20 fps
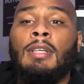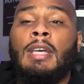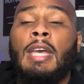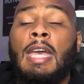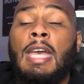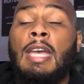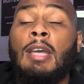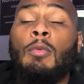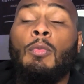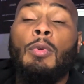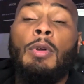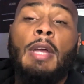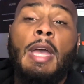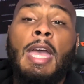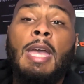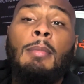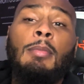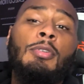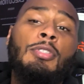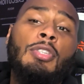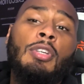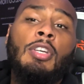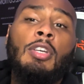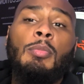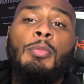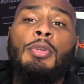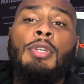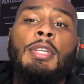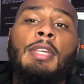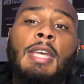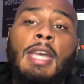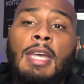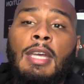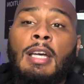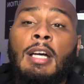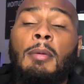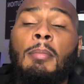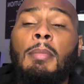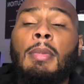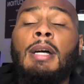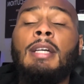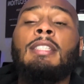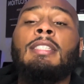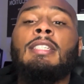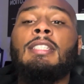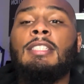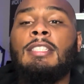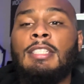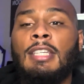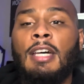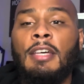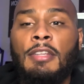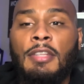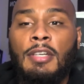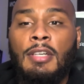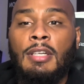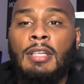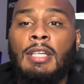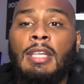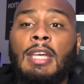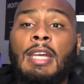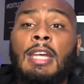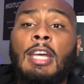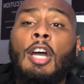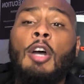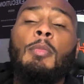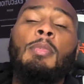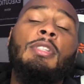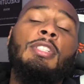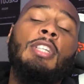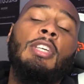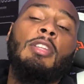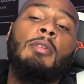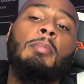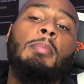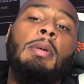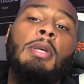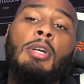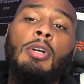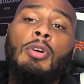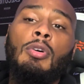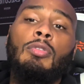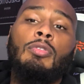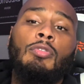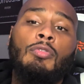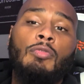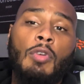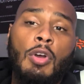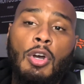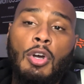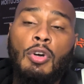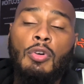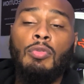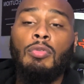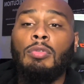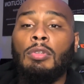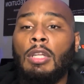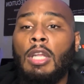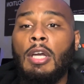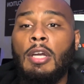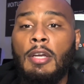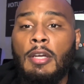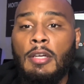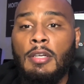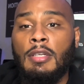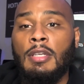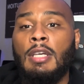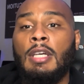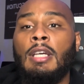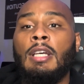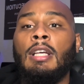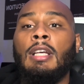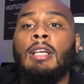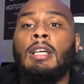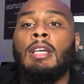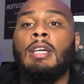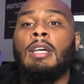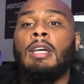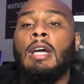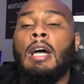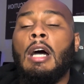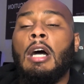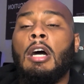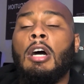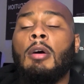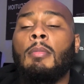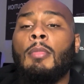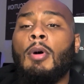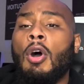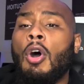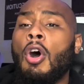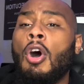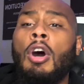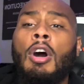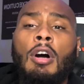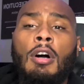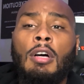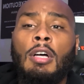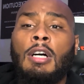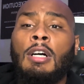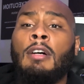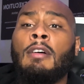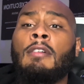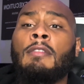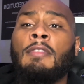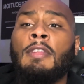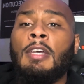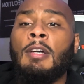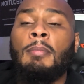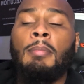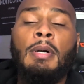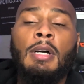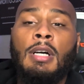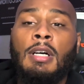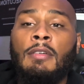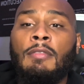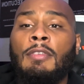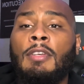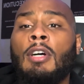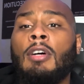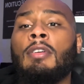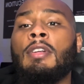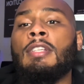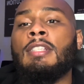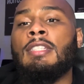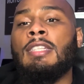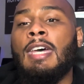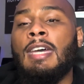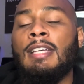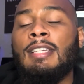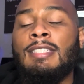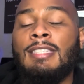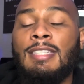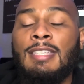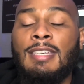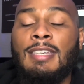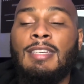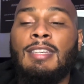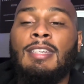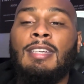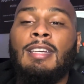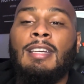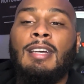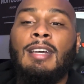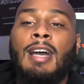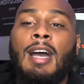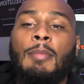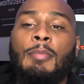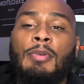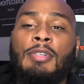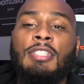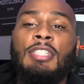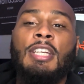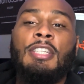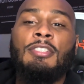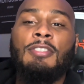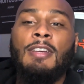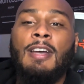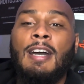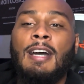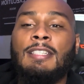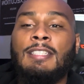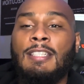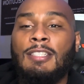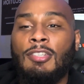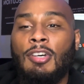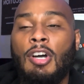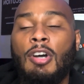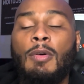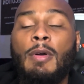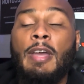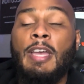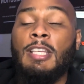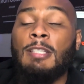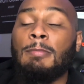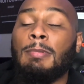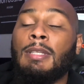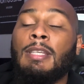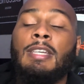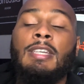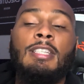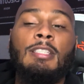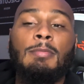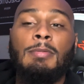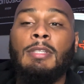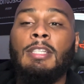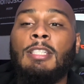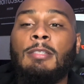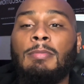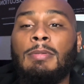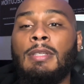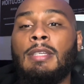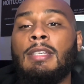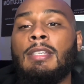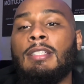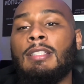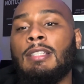and we're able to communicate amongst each other and help each other build, grow, learn, all of the above. Yo, this is AC. I appreciate you guys as always. Please, please, please